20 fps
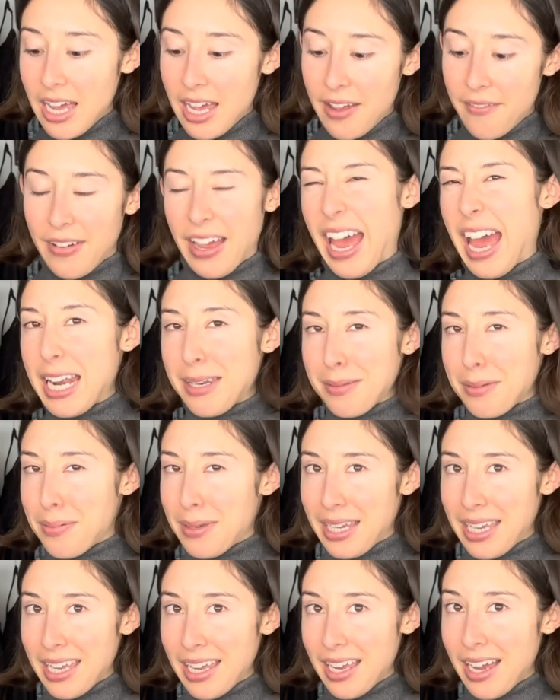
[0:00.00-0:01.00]
If I had to be
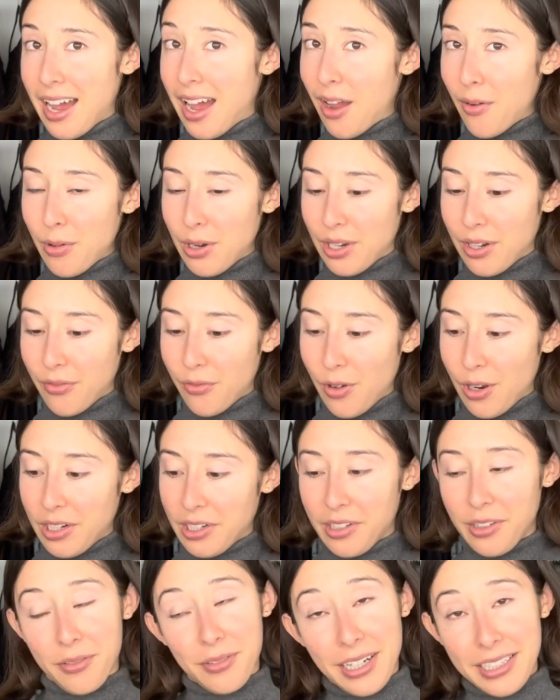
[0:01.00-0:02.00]
picky, I wouldn't have
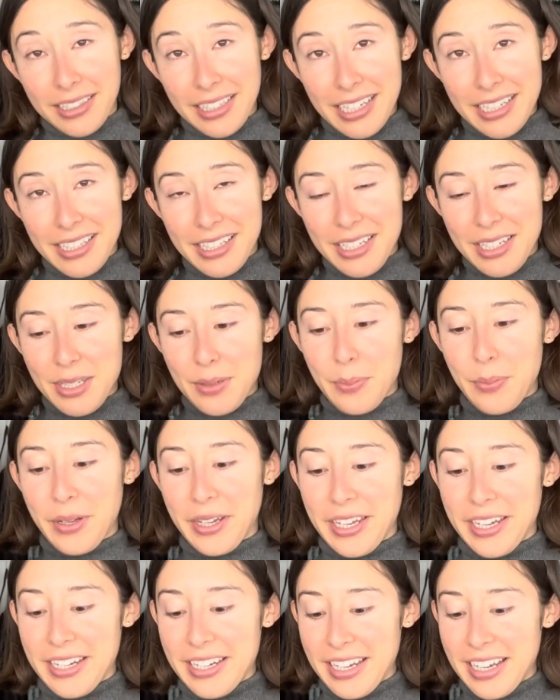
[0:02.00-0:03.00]
wanted the red laces,
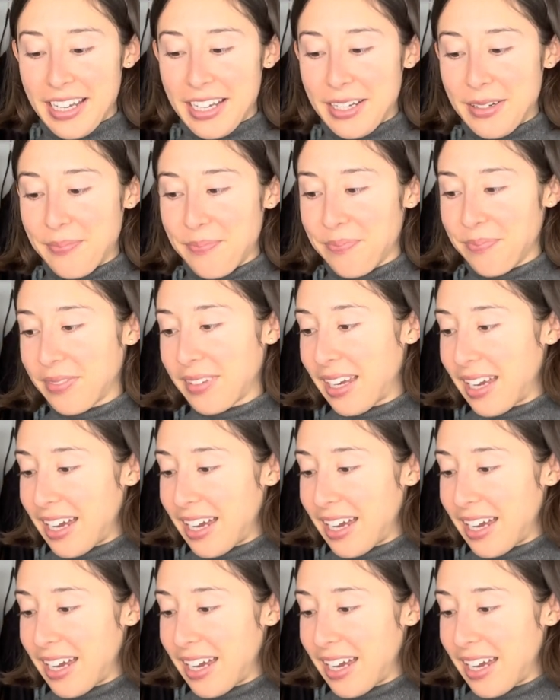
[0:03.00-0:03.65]
but I'm